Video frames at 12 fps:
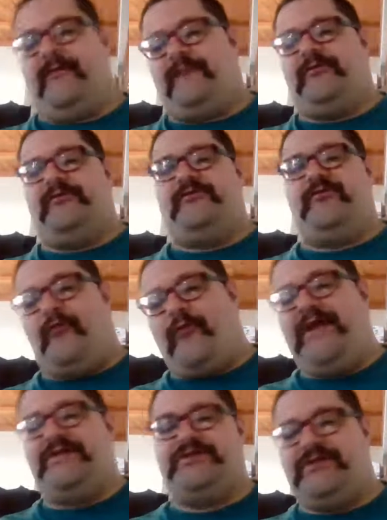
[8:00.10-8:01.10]
there for the
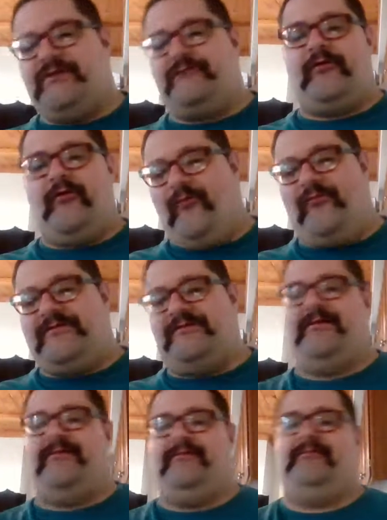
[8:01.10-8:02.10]
duration of the
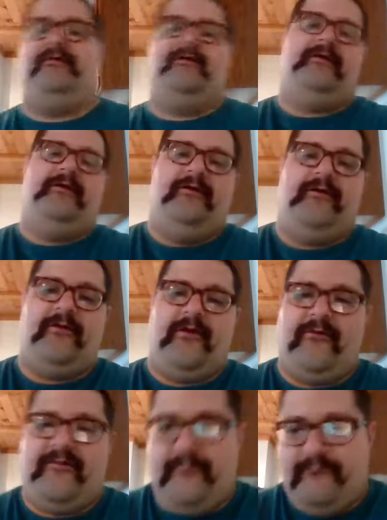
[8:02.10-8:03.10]
quarantine,
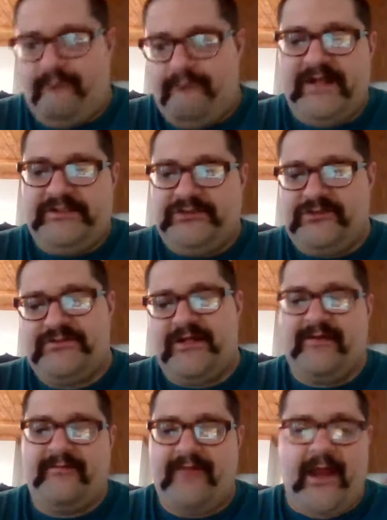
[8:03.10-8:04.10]
and measures
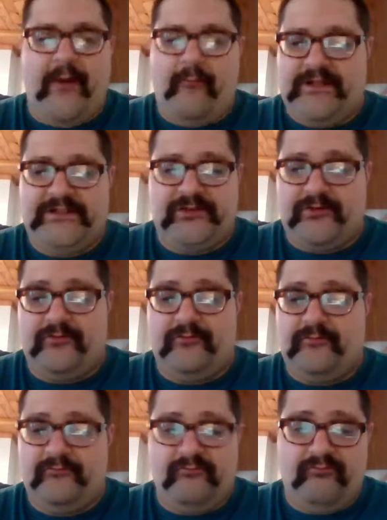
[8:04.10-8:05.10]
like that, which
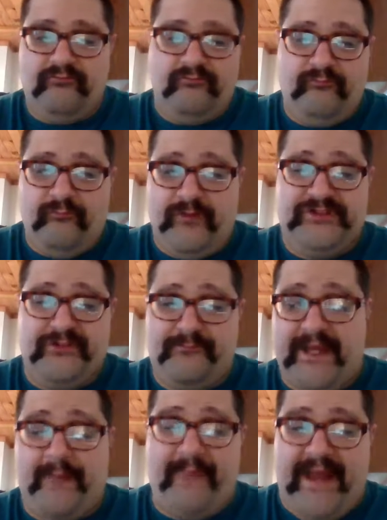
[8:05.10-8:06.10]
are
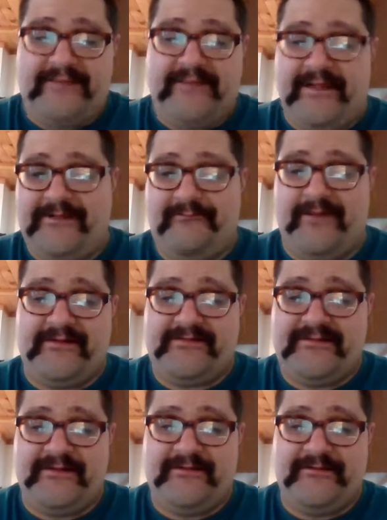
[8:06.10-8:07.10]
being mandated by the
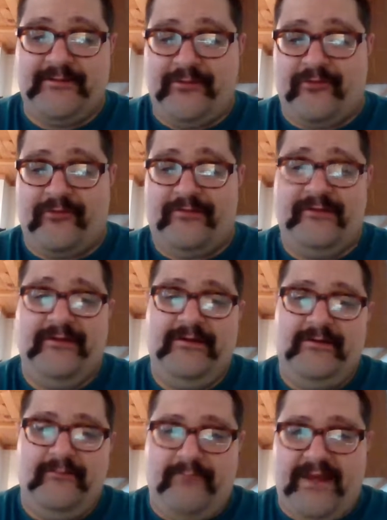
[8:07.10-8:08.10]
state of New York,
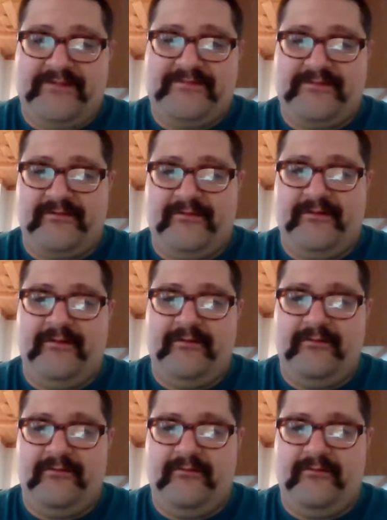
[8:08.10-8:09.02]
basically